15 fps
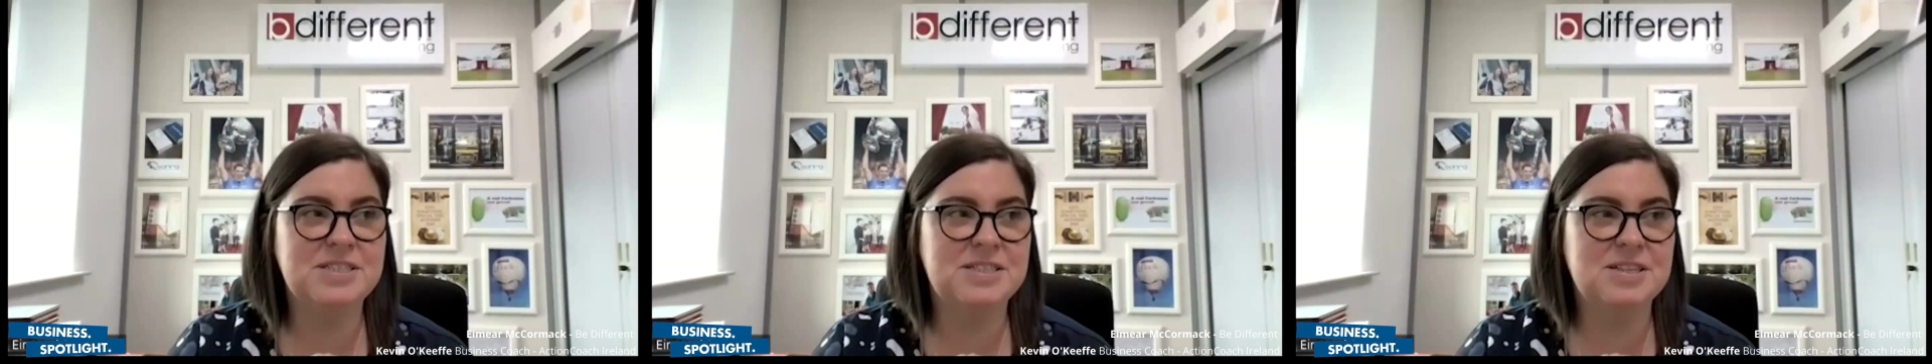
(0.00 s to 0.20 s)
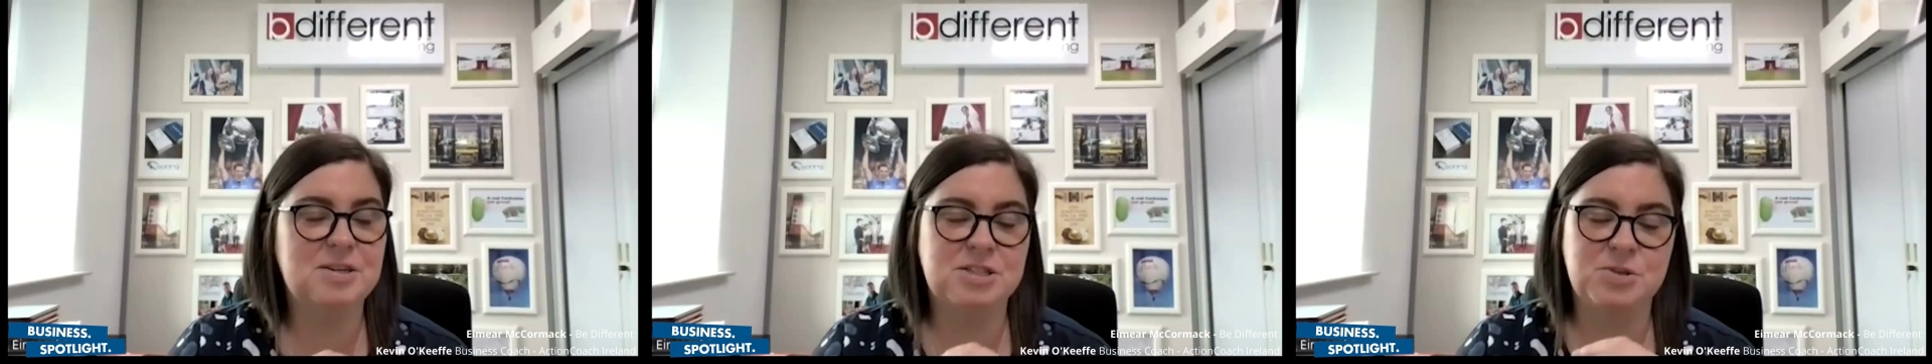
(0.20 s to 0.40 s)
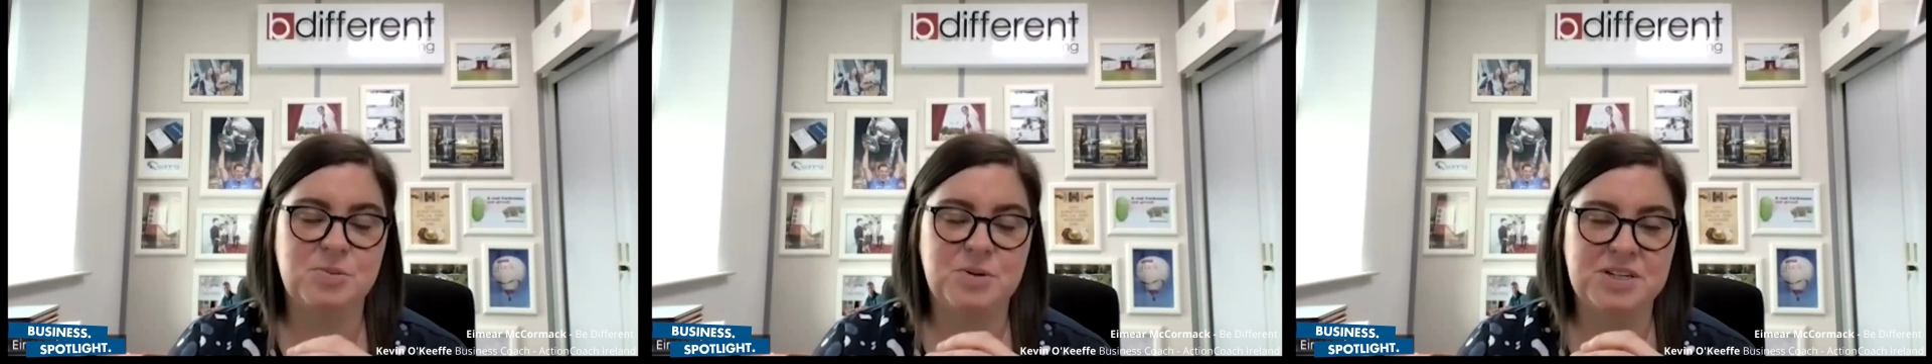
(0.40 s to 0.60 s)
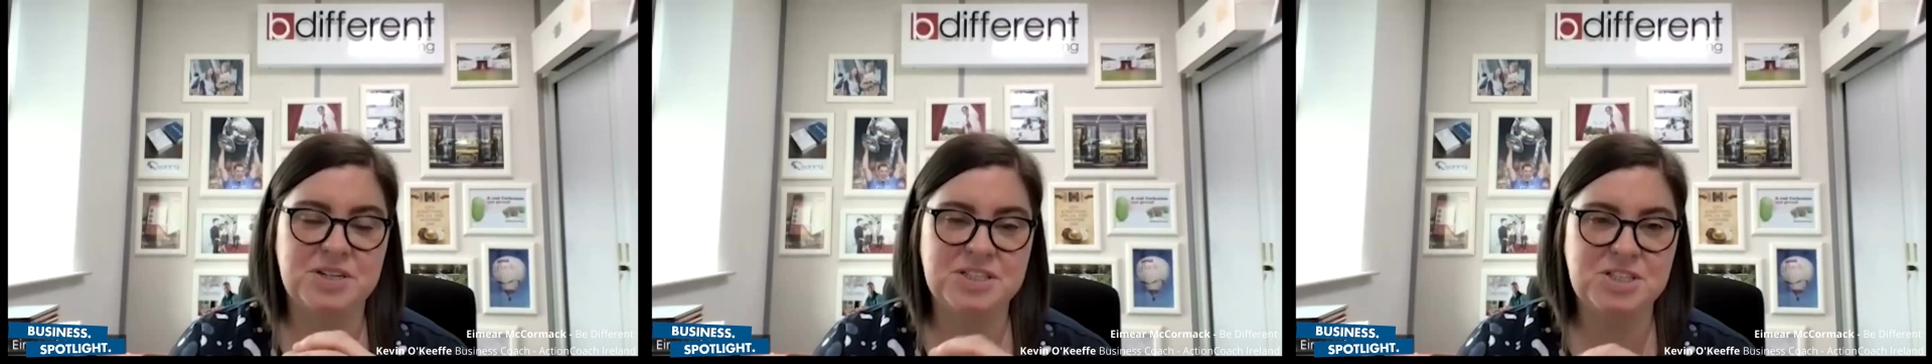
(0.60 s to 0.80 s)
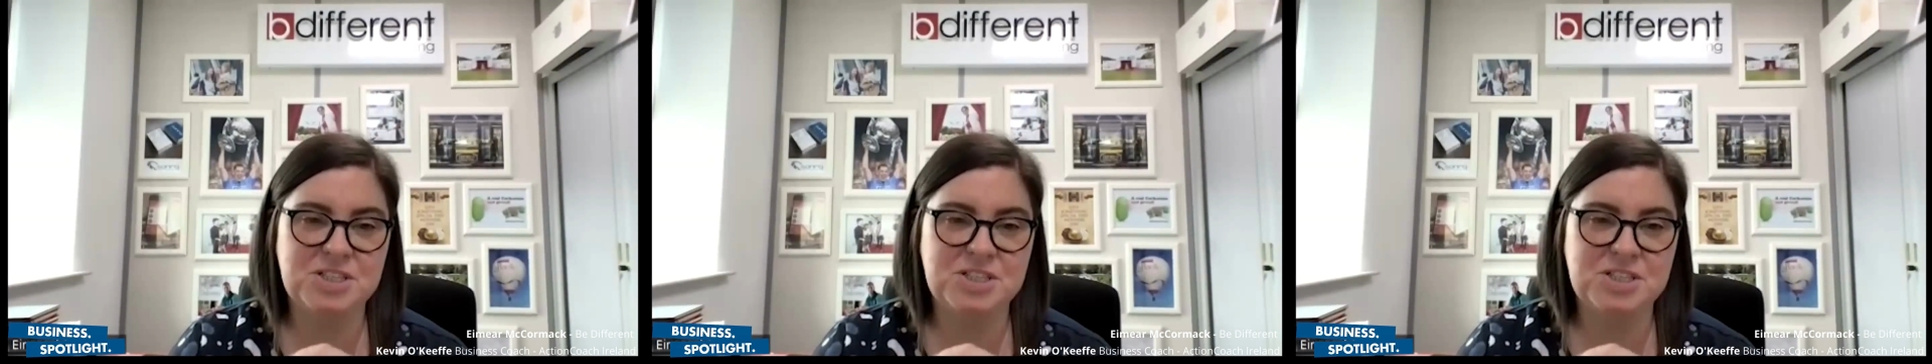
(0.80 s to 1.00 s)
the customer
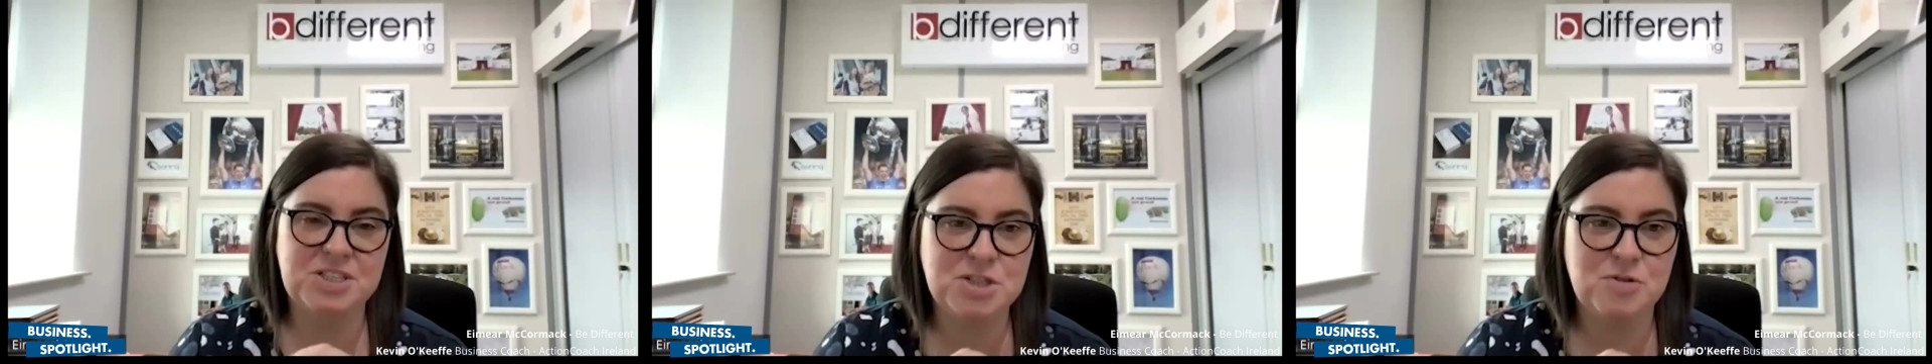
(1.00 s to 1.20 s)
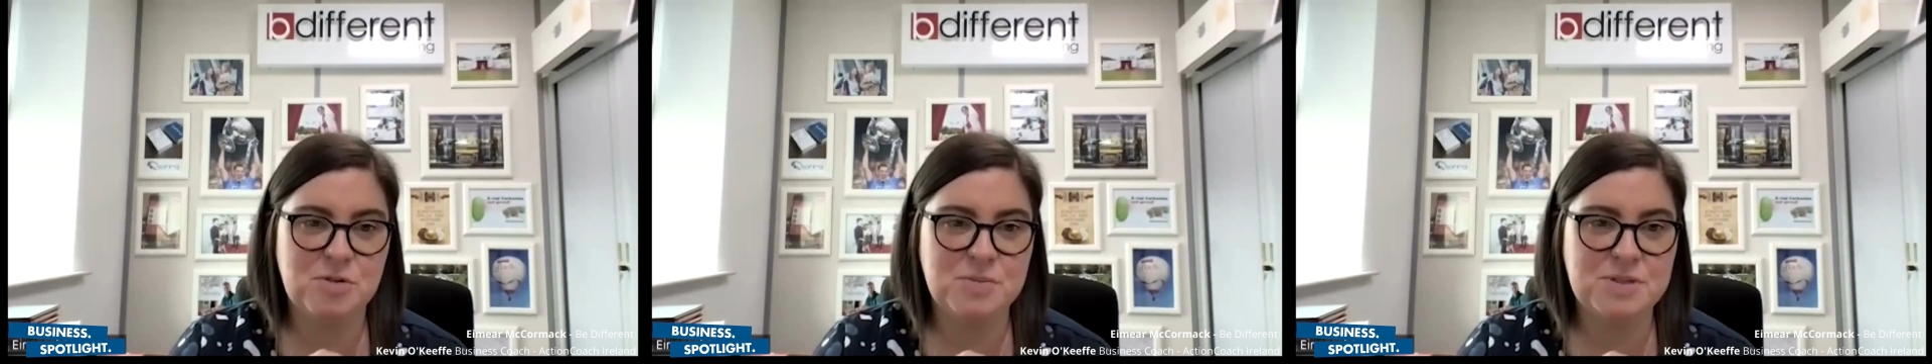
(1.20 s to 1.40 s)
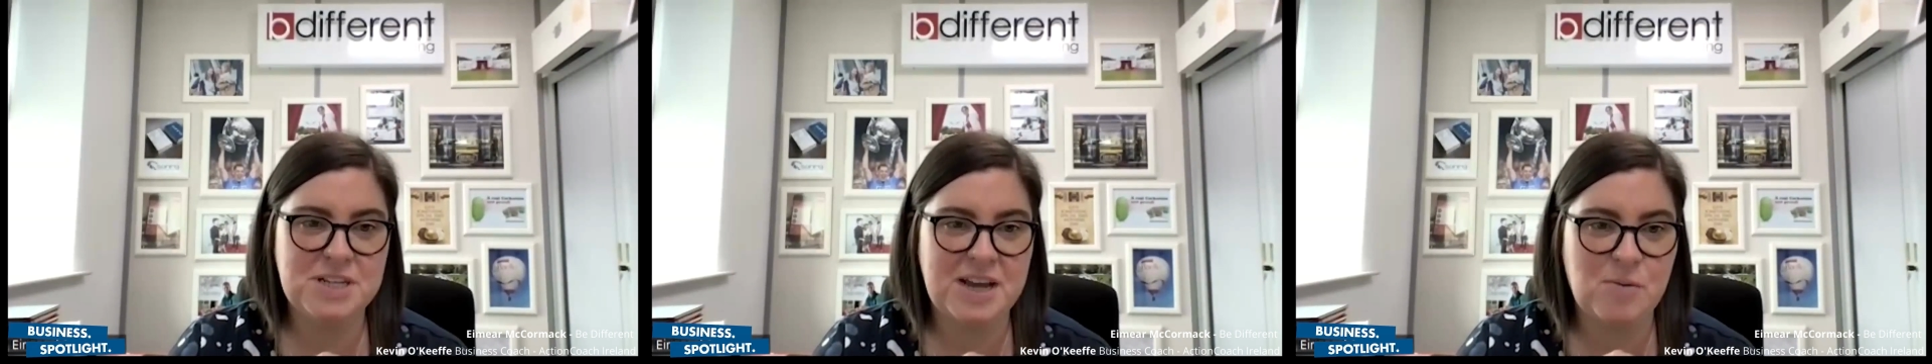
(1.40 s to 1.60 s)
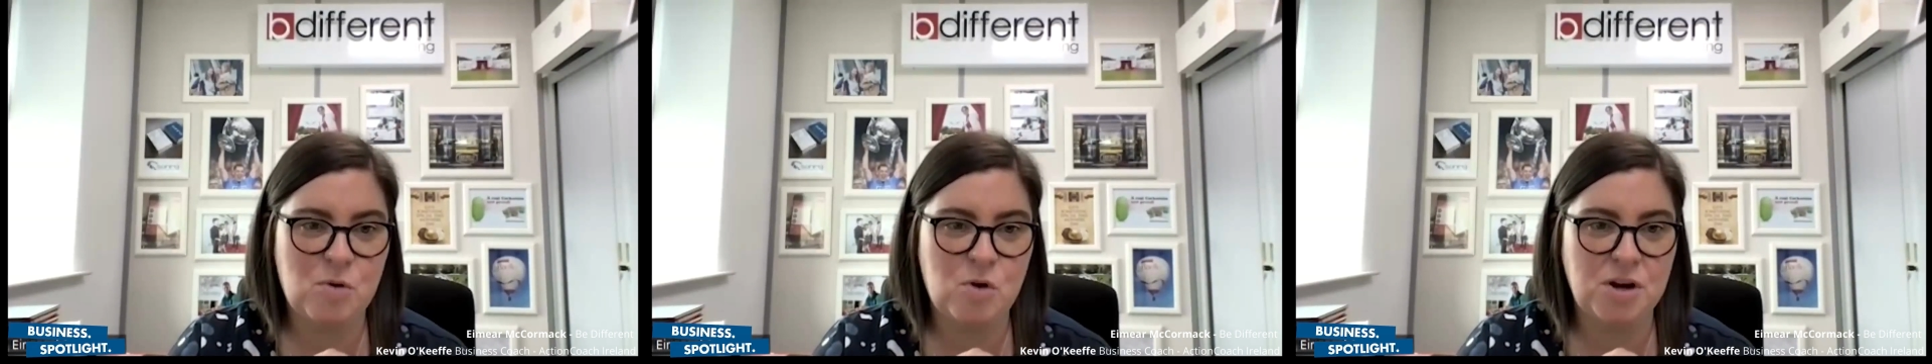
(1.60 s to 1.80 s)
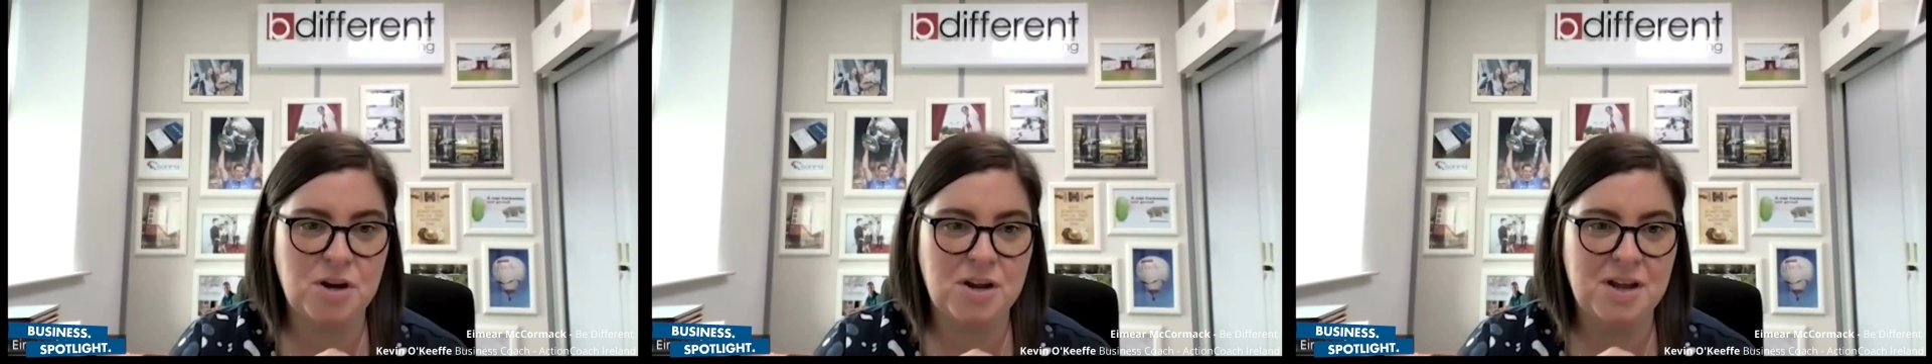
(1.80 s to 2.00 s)
has changed from day
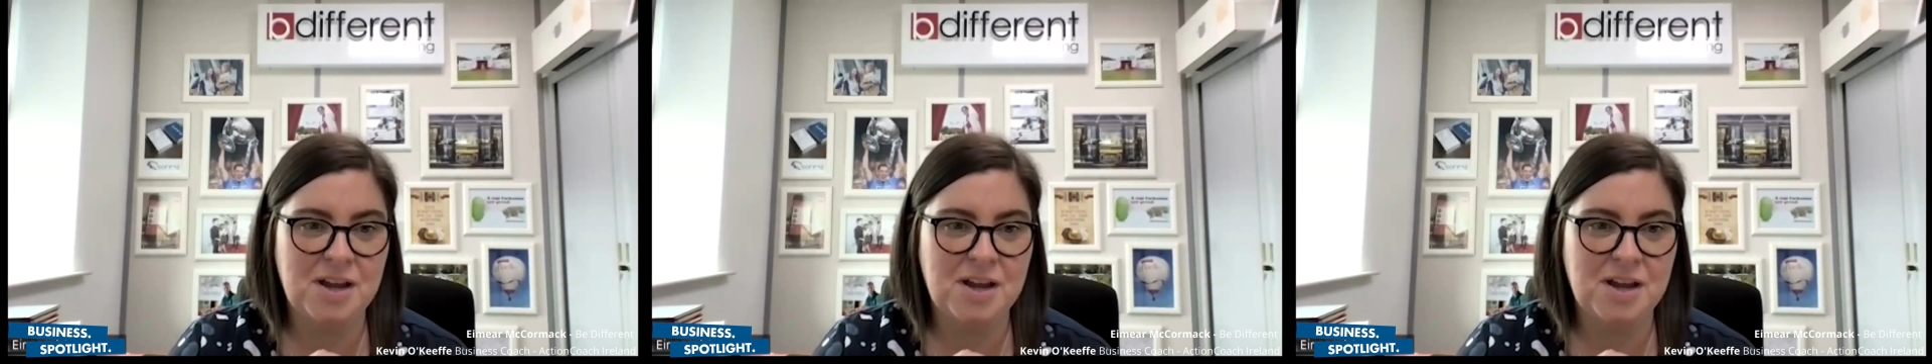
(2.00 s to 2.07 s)
one